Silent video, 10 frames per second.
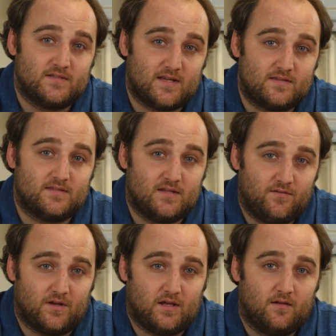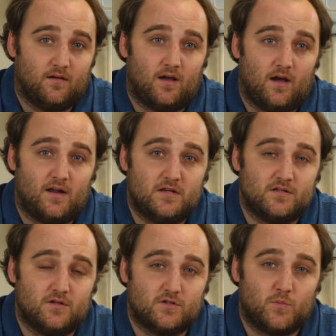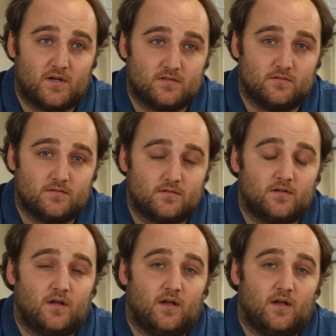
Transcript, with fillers: sensitivity on each of those pixels.